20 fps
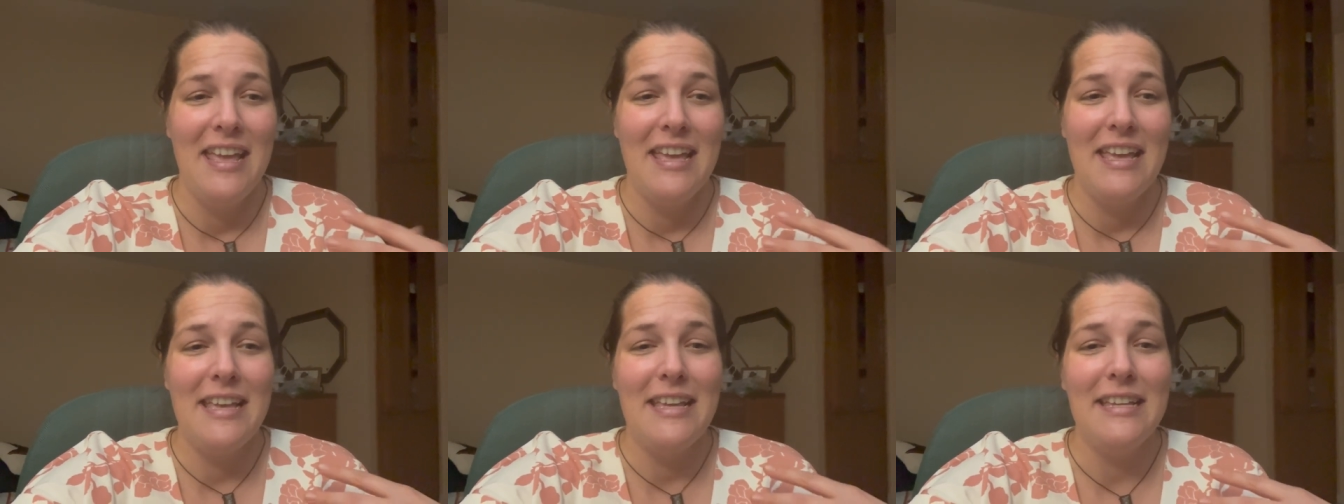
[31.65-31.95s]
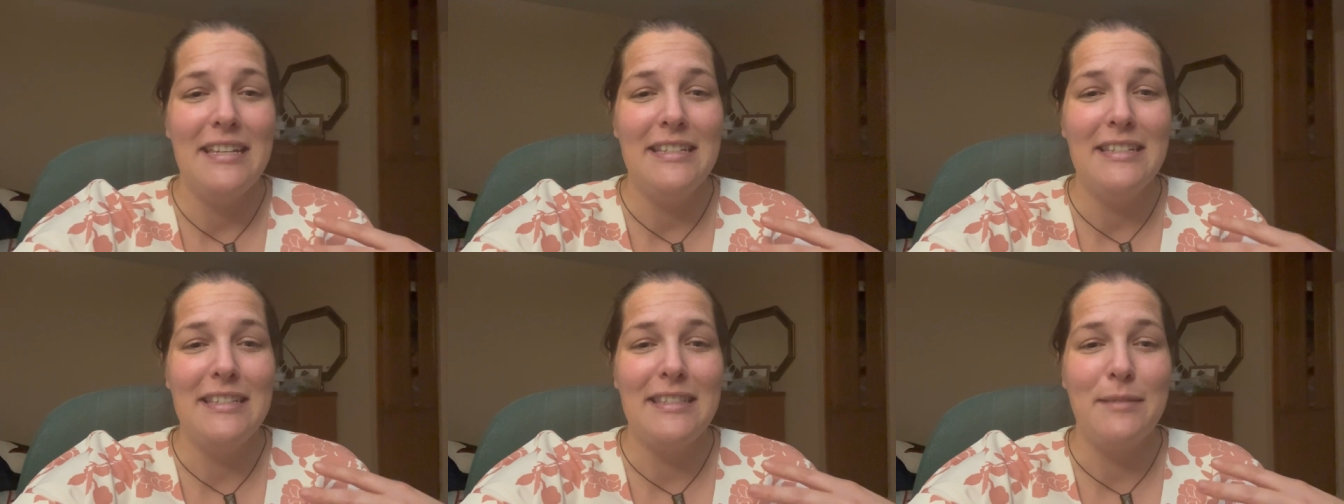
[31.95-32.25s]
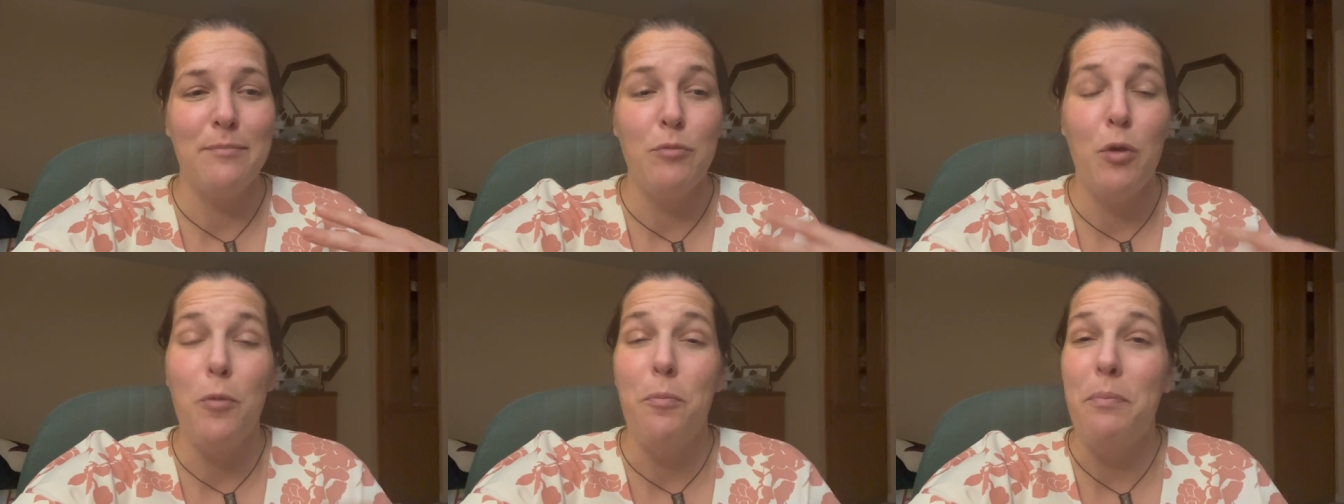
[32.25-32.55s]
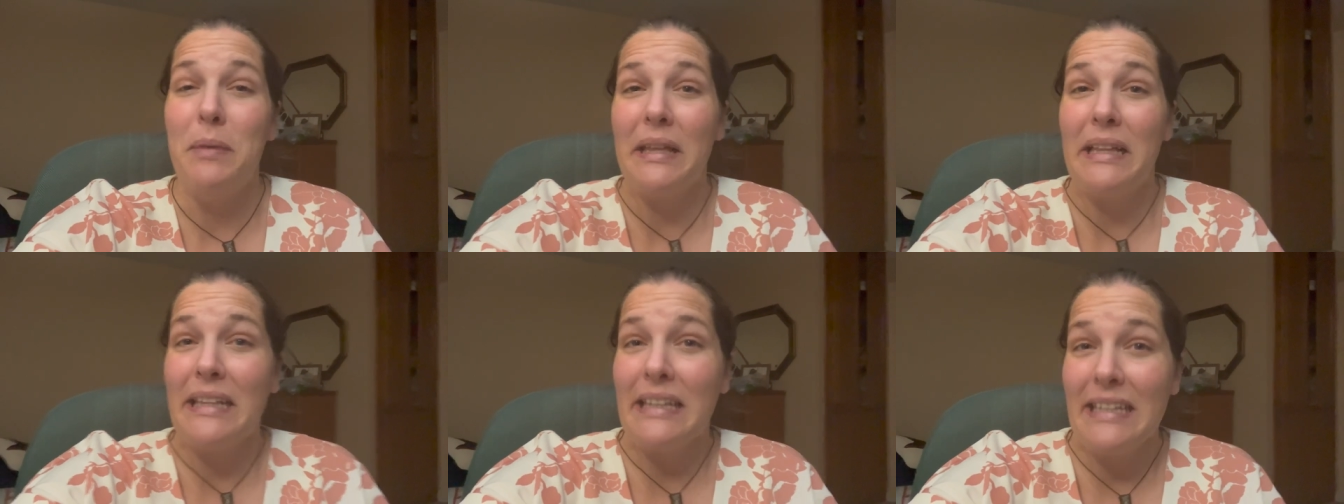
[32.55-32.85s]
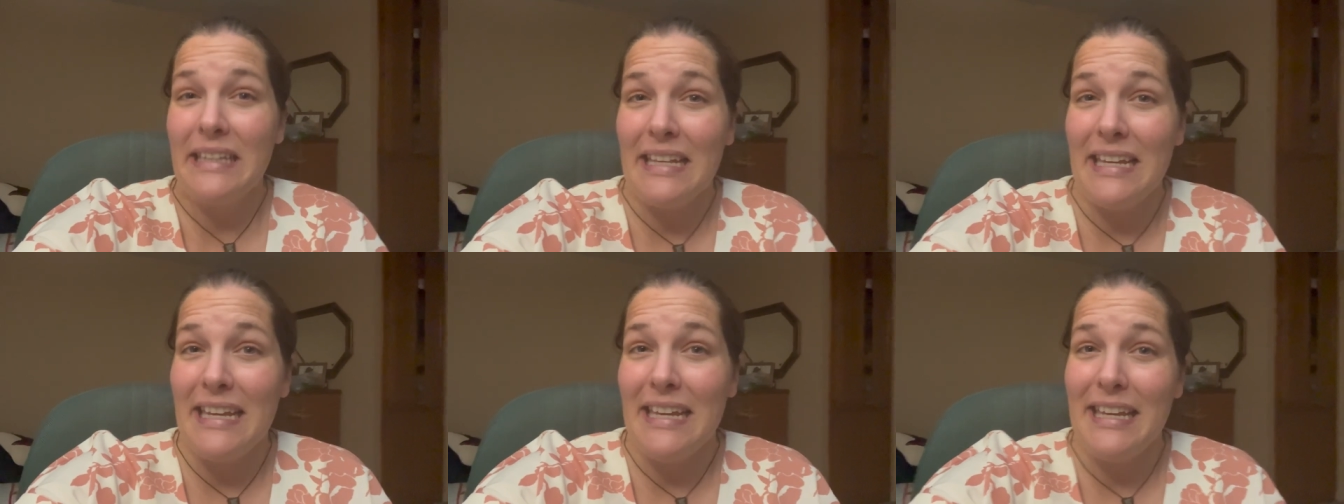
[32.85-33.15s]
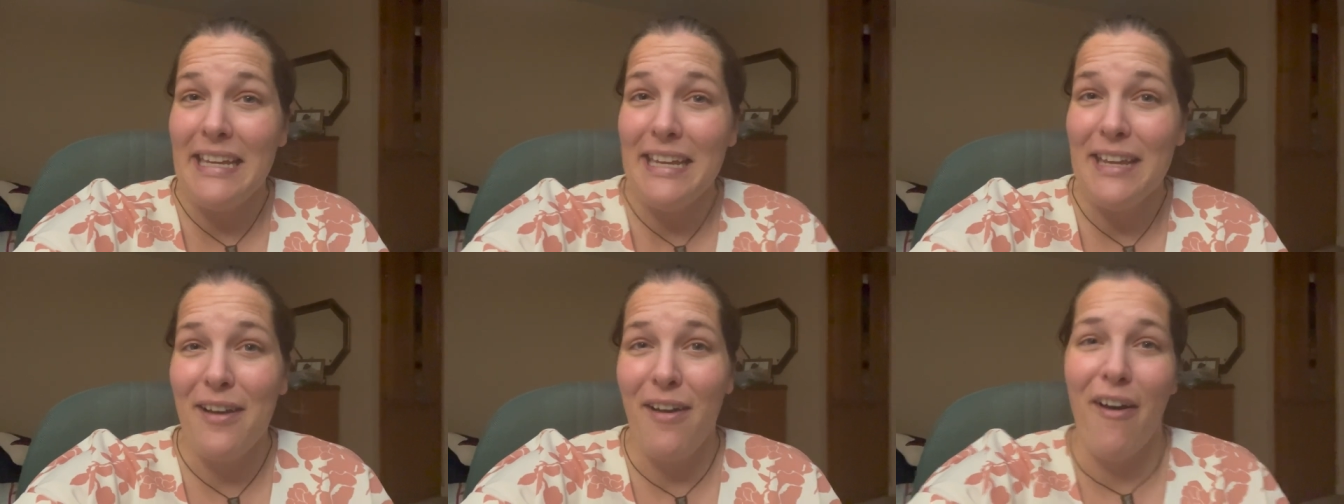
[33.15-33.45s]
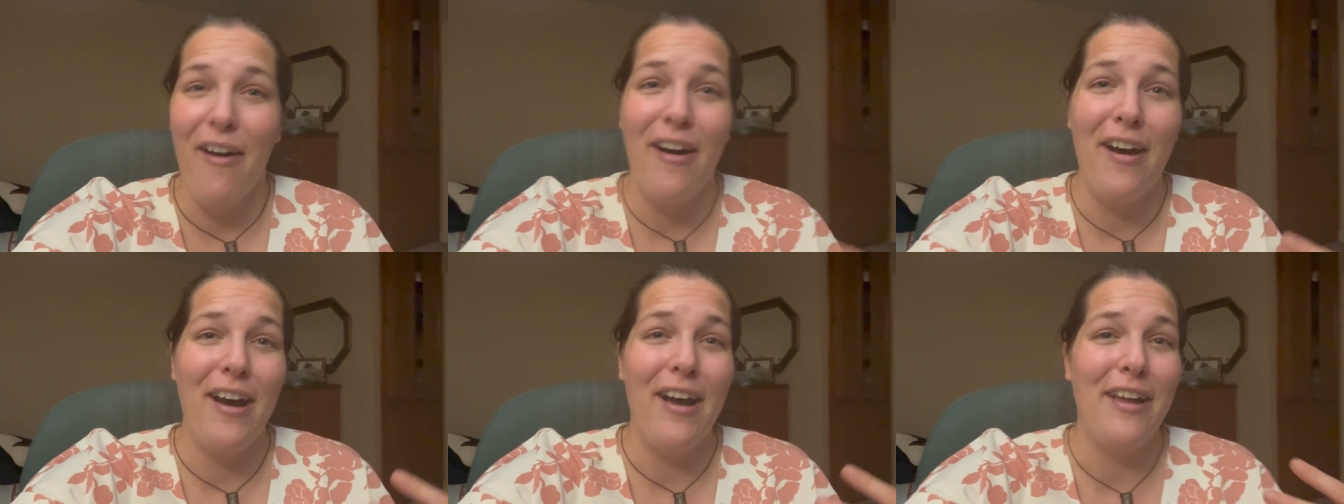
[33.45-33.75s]
his mobility,
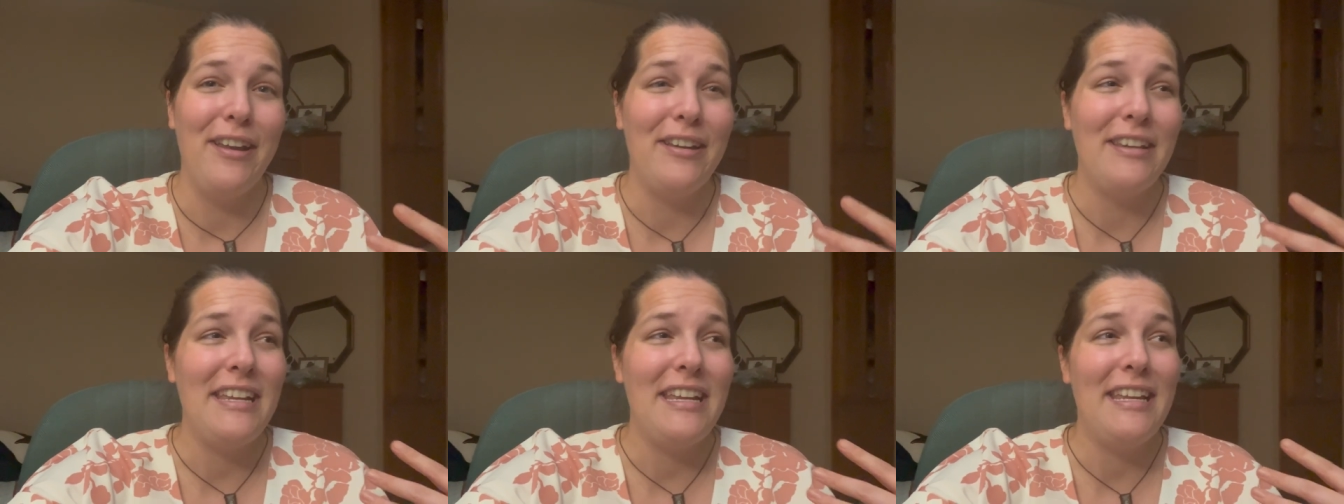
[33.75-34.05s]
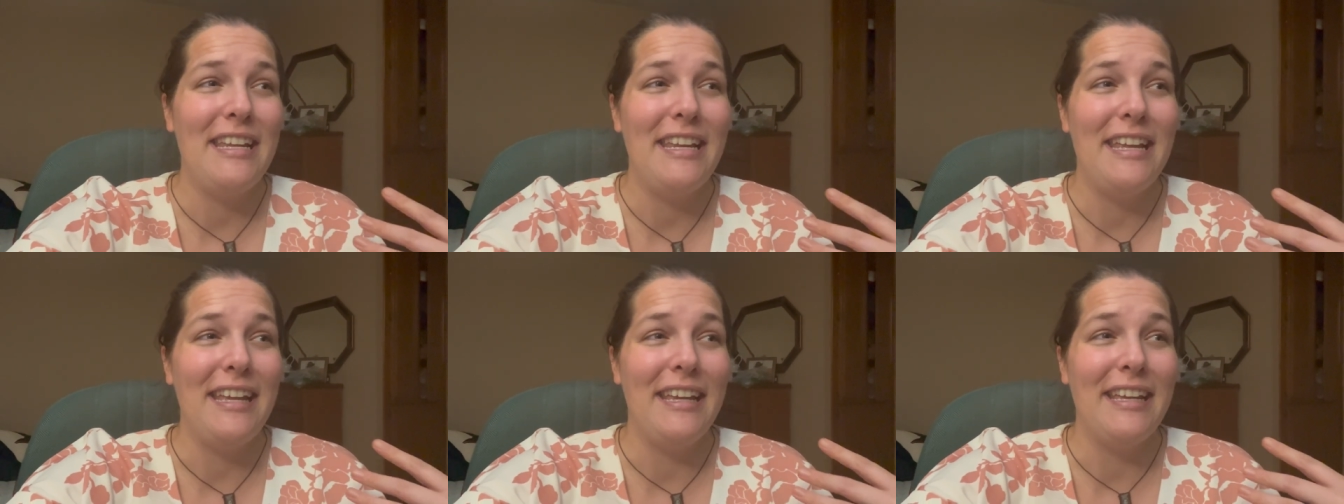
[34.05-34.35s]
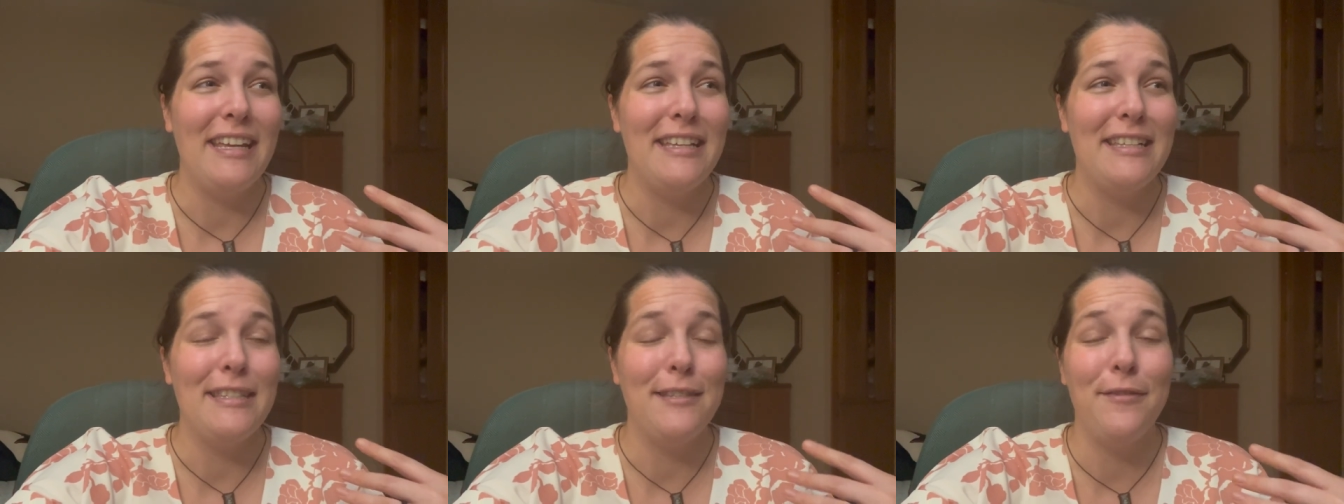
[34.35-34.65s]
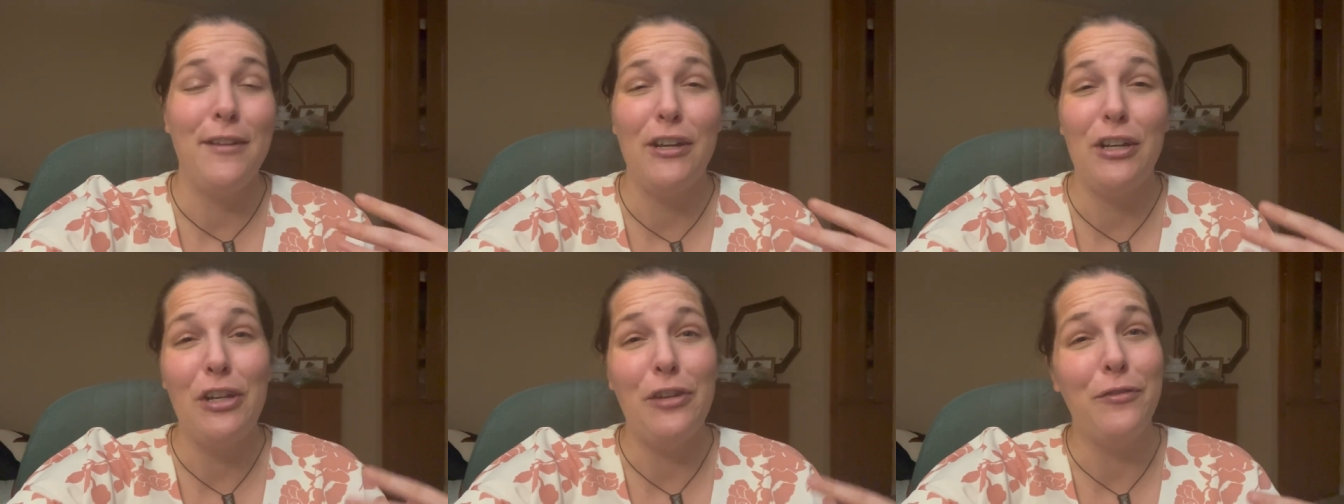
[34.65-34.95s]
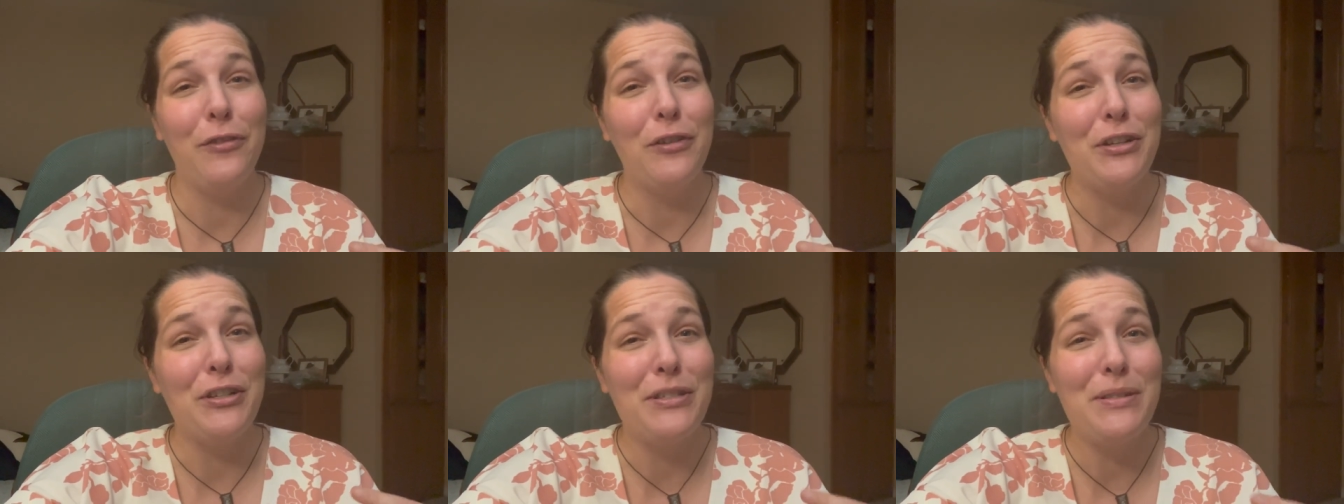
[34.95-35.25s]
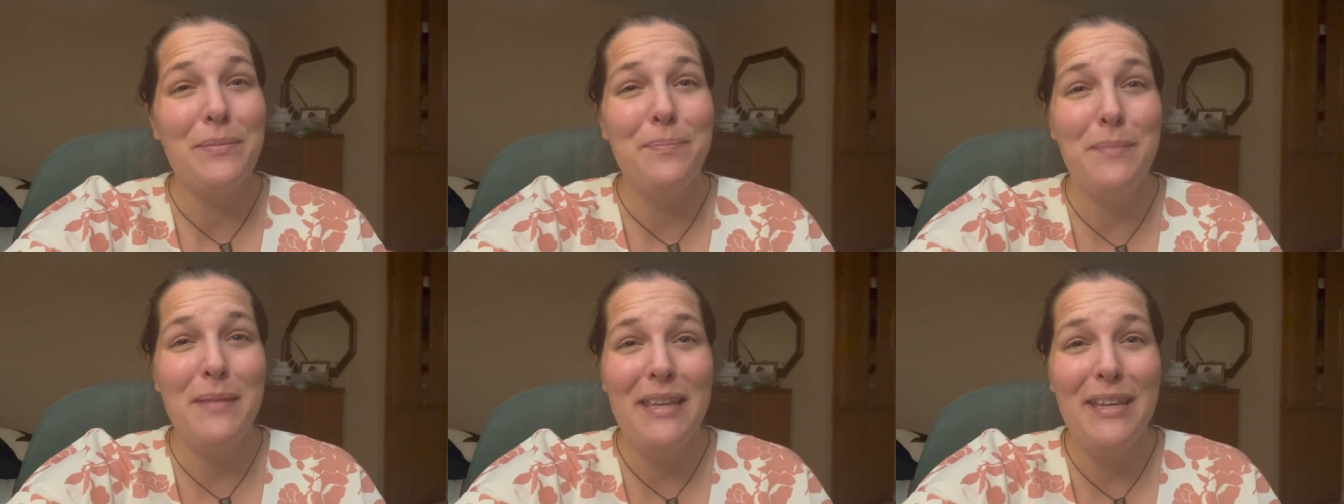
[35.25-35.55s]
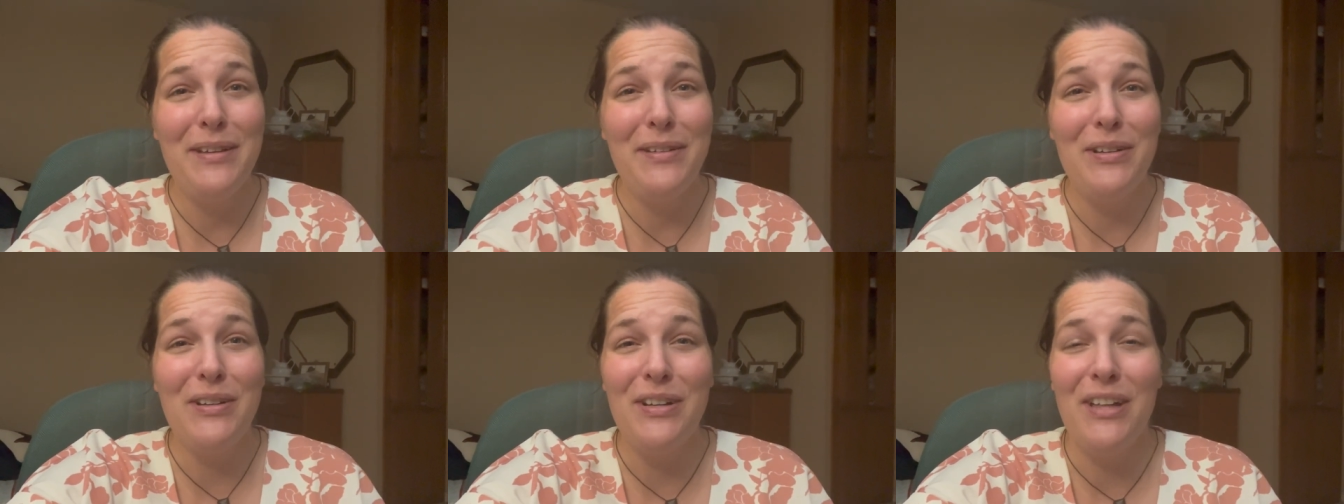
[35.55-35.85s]
on eating his very first
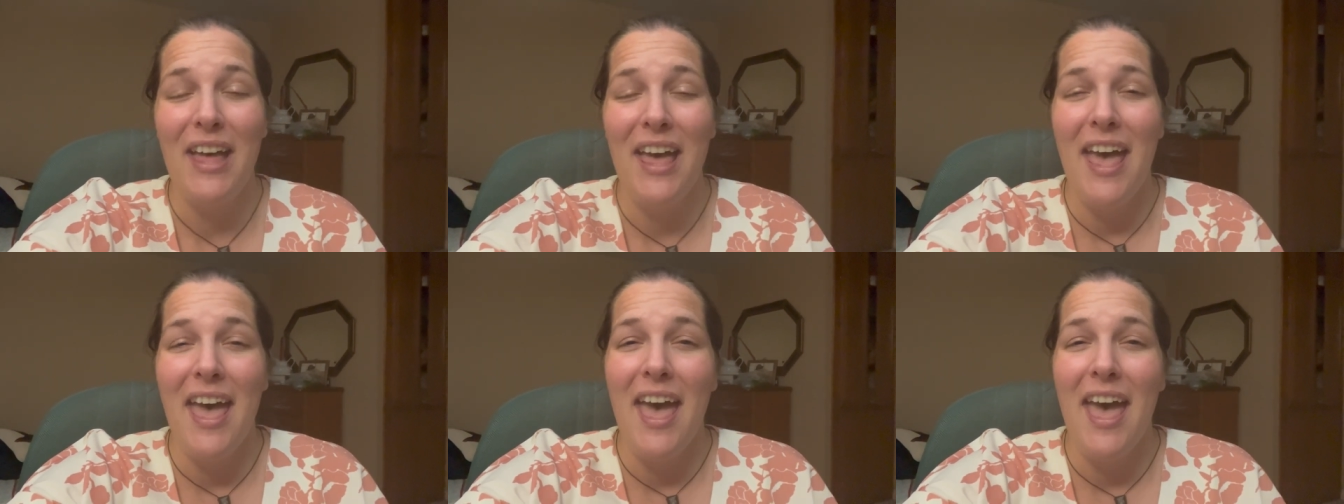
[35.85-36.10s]
meal,